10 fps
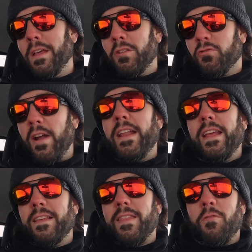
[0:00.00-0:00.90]

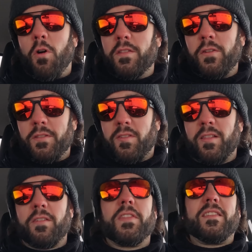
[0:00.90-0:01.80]
training that they want to in the
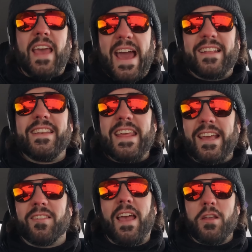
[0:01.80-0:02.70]
sense of the
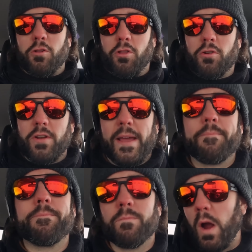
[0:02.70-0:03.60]
techniques that you're learning,
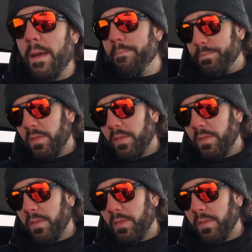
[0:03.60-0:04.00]
right?